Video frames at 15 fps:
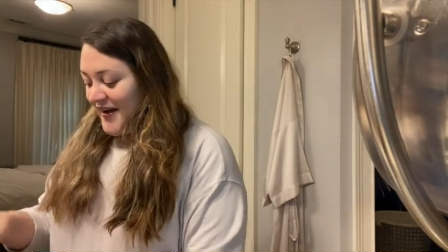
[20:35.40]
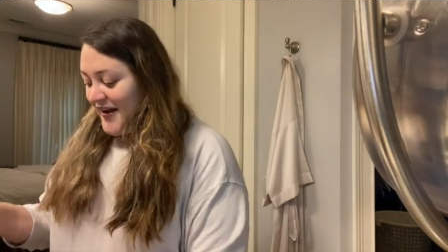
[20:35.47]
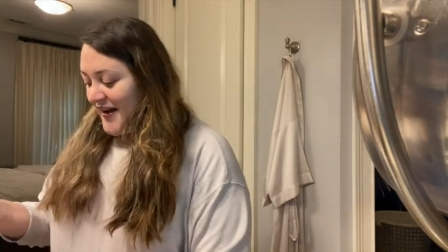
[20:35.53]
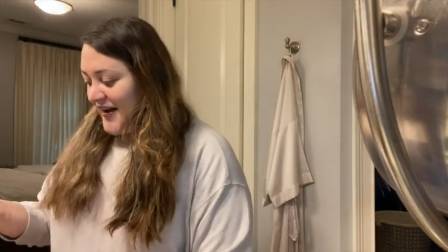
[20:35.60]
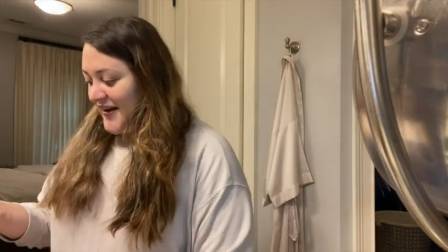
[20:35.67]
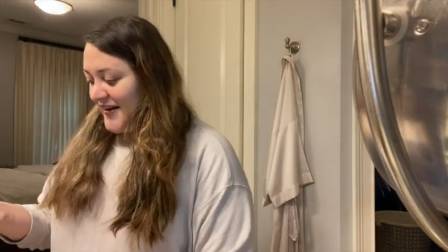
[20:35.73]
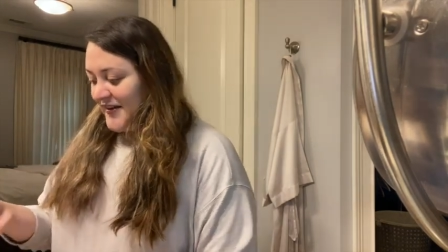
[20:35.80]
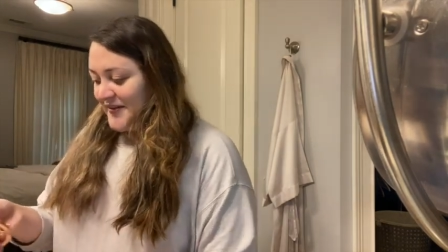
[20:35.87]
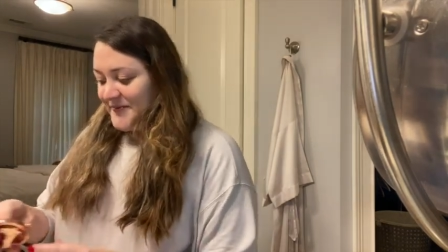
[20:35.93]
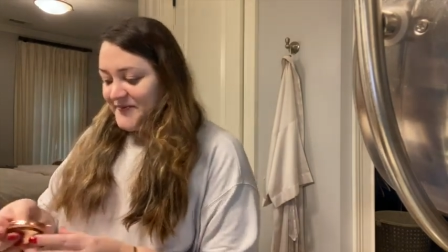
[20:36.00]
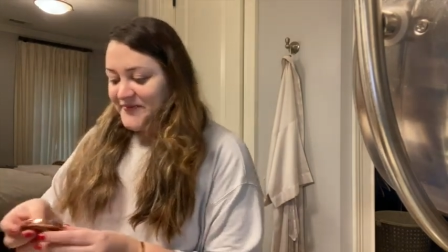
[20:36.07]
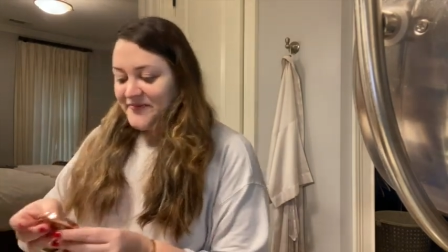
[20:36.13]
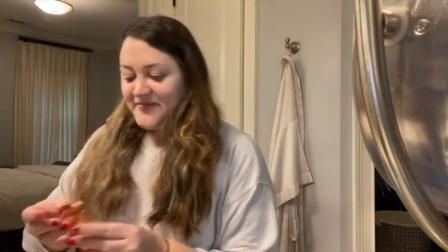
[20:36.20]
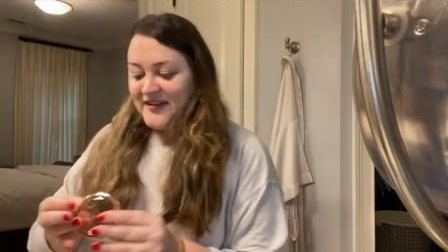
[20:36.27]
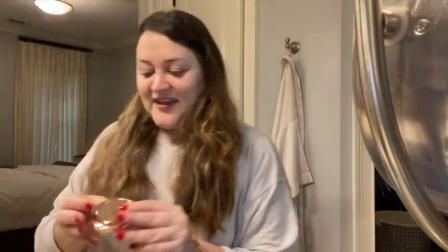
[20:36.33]

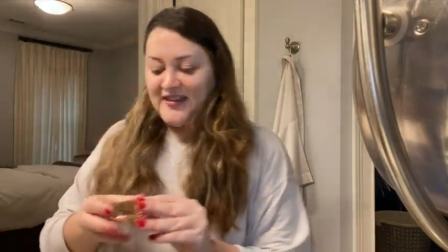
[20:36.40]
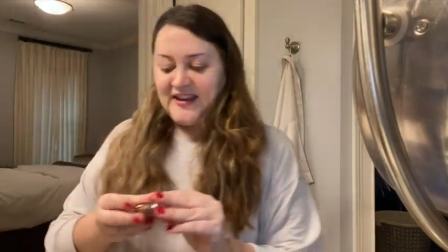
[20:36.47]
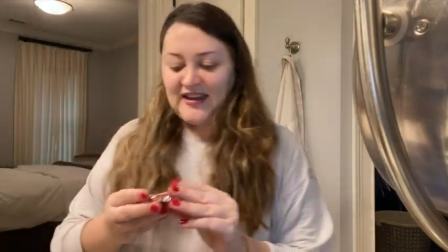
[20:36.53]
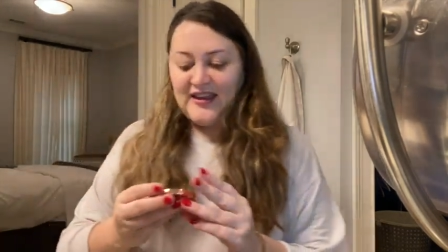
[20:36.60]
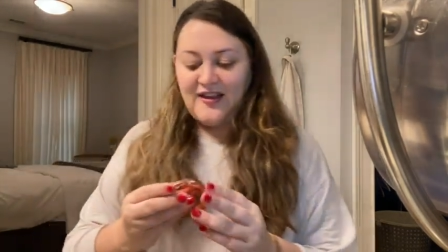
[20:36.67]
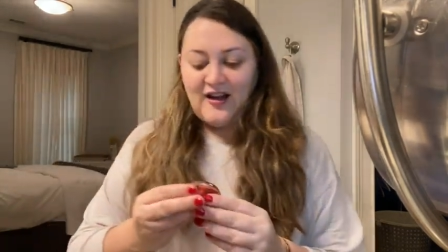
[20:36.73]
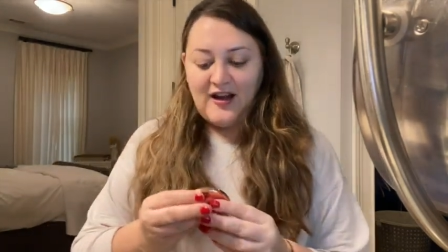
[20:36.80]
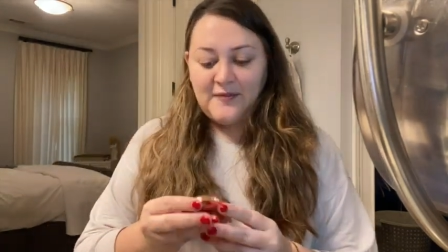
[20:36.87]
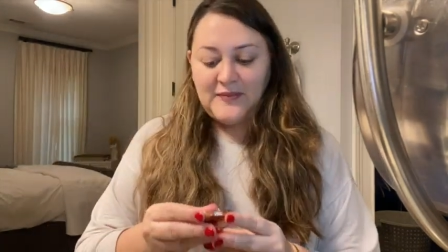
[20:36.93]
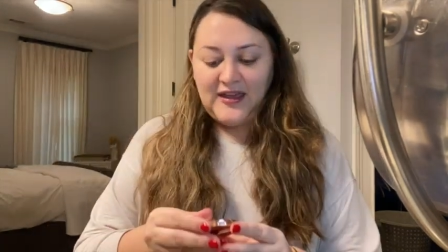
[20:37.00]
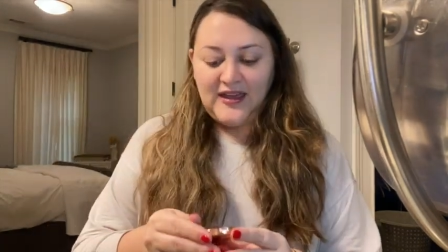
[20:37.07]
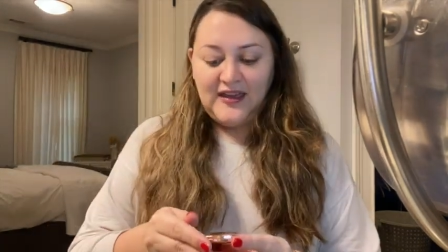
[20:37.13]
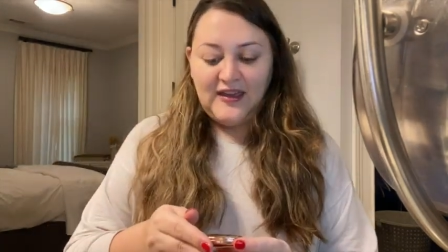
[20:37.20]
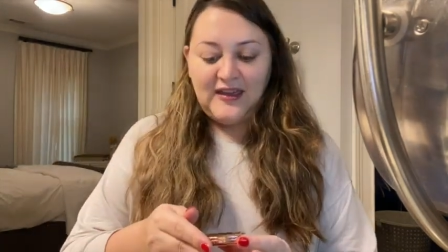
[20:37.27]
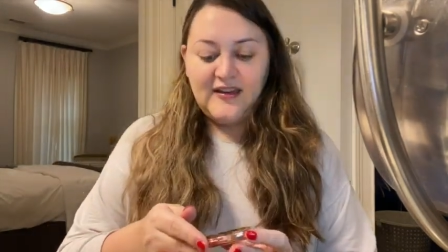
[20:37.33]
And then he got
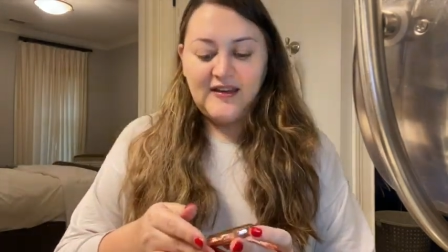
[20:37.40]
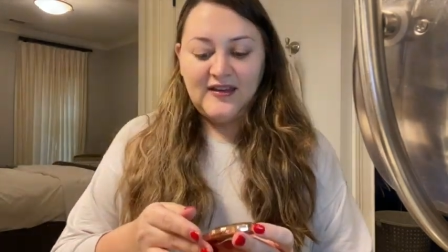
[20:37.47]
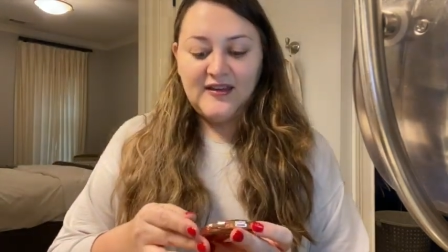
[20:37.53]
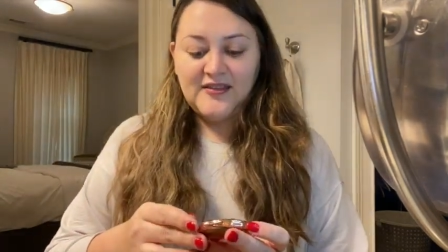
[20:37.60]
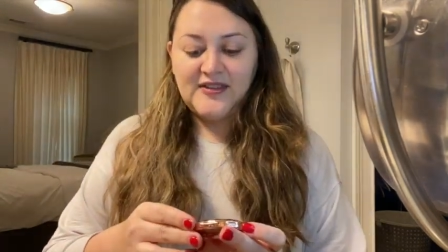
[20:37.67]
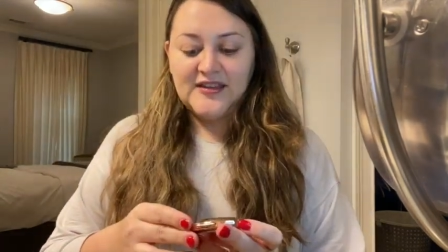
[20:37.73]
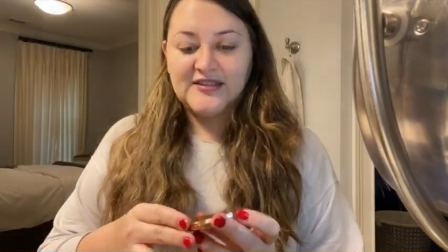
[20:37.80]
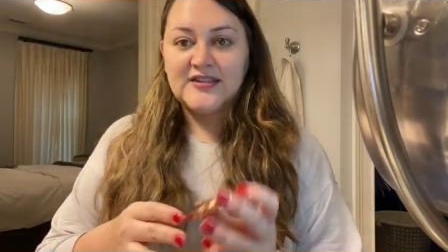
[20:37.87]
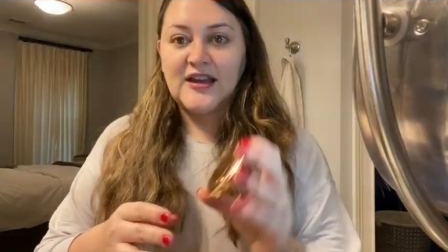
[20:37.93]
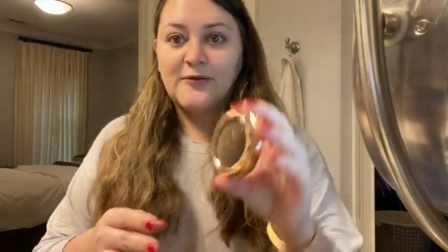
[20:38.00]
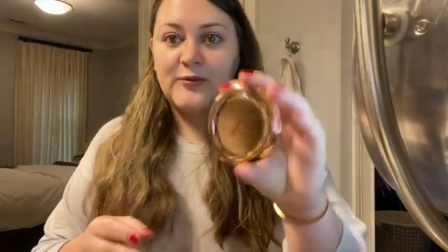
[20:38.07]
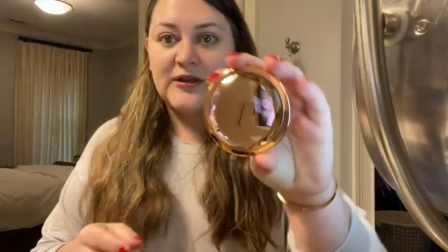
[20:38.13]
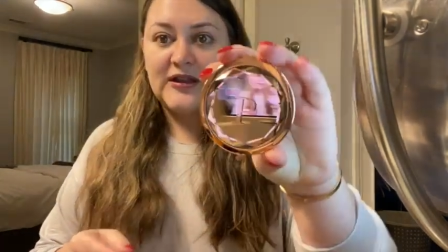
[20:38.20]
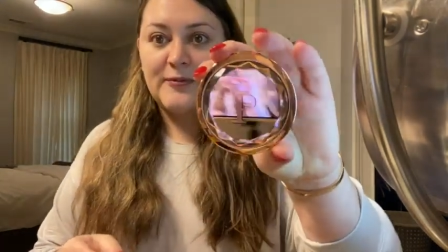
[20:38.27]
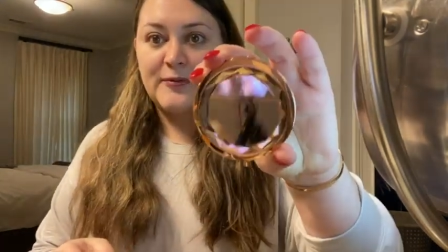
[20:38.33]
me this like
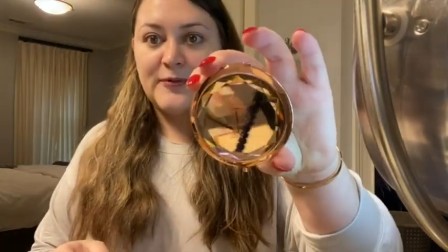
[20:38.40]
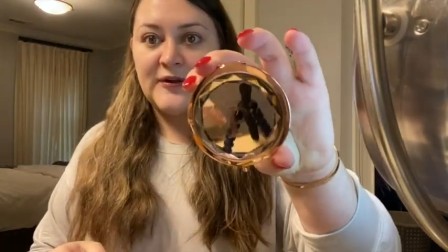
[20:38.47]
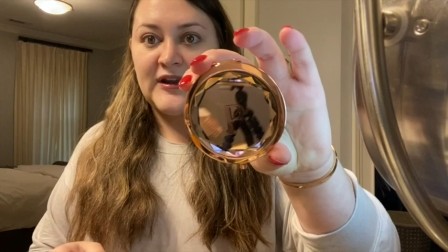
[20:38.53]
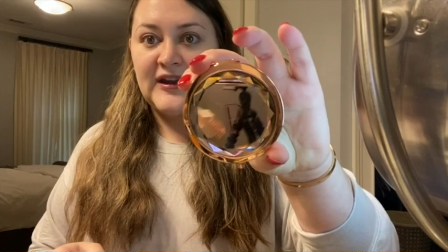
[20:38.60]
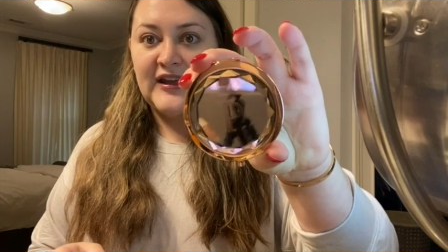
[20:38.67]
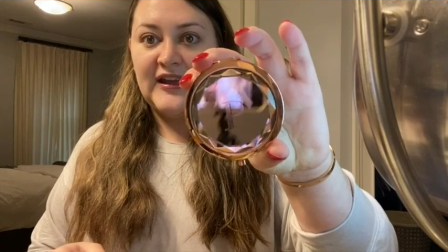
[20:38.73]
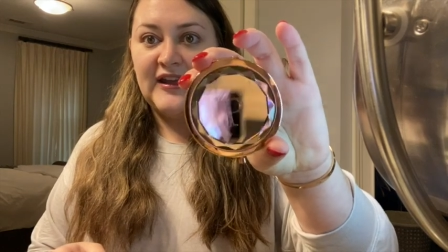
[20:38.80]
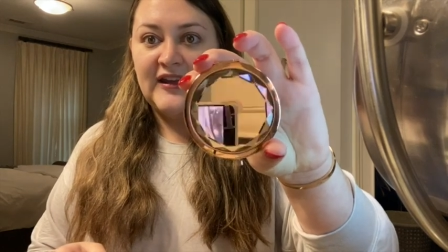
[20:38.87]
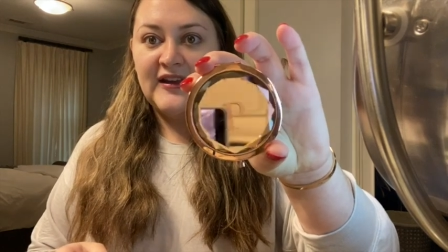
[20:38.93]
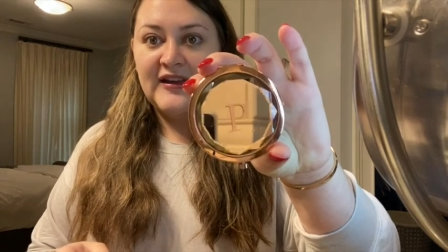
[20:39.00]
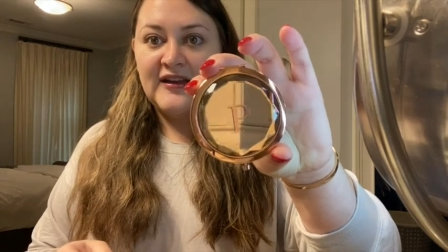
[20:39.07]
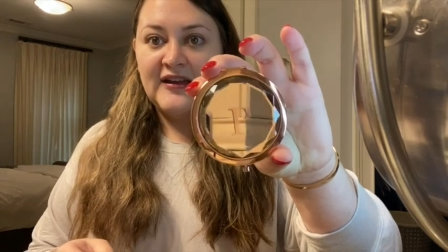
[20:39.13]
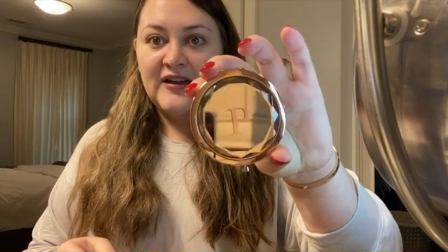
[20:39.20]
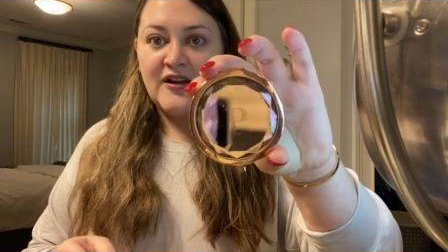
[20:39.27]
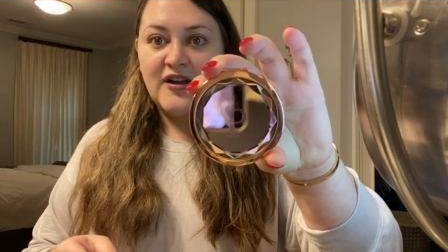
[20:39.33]
really pretty
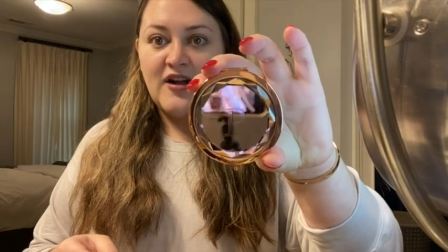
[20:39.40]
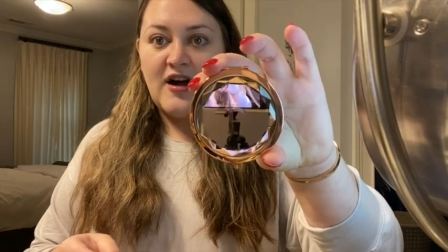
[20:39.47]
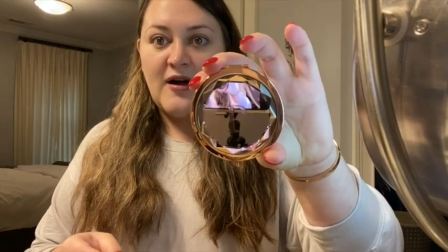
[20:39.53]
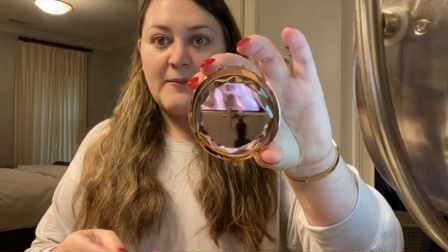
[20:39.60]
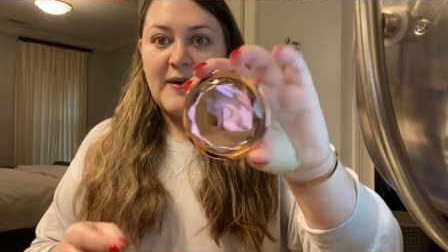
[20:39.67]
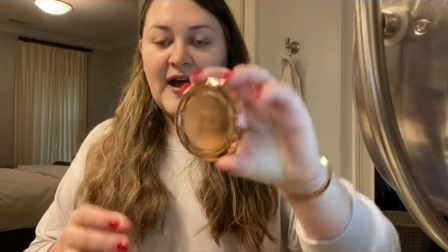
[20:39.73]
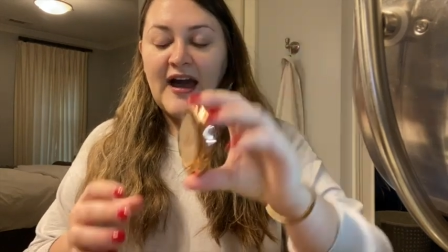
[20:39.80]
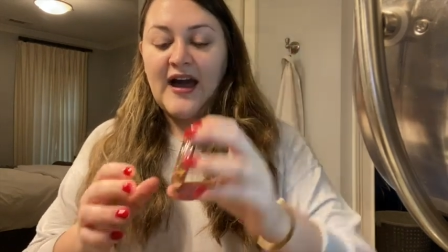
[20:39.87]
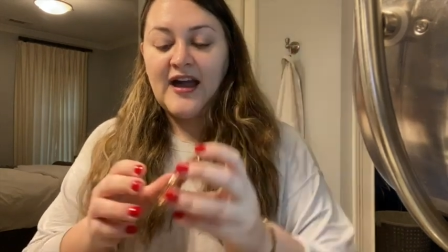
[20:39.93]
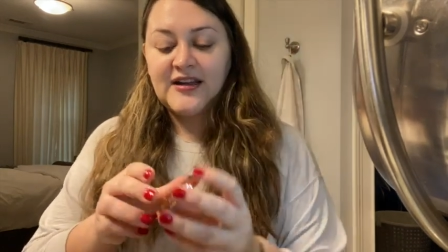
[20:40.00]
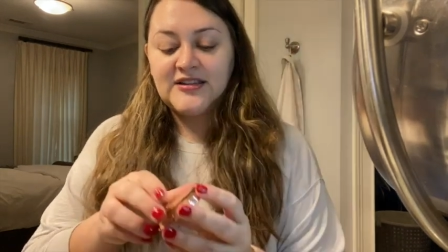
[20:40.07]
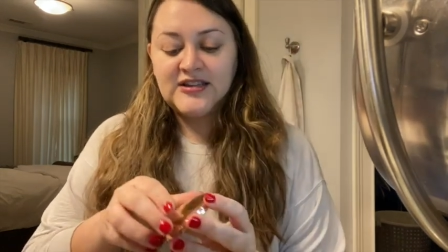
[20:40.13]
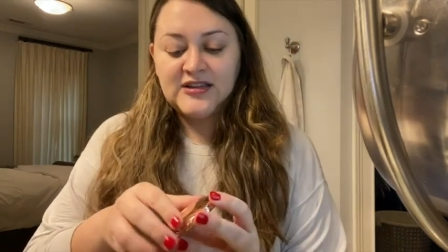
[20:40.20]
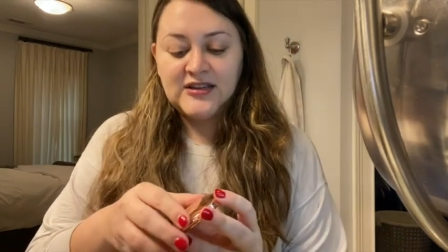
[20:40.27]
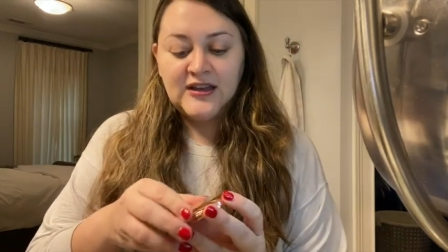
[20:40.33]

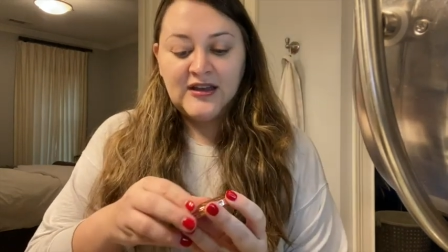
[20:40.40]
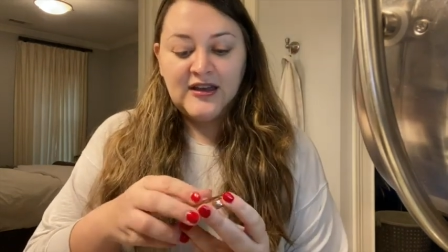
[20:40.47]
compact